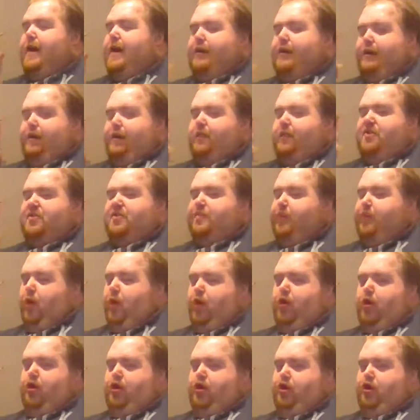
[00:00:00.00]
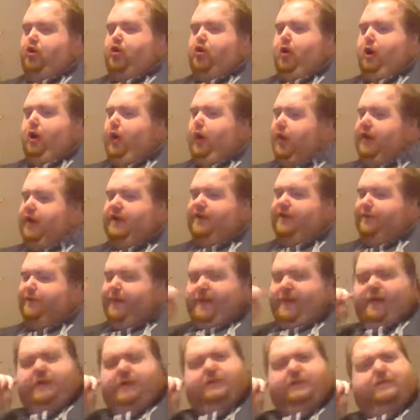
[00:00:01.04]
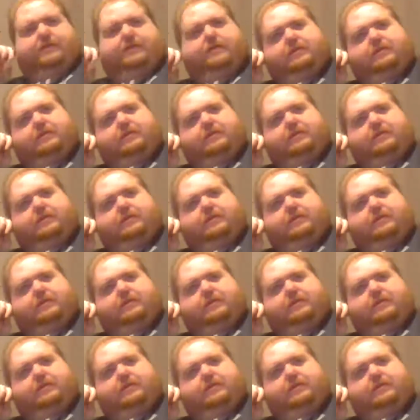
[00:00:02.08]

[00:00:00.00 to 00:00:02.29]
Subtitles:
I know which part you're talking about.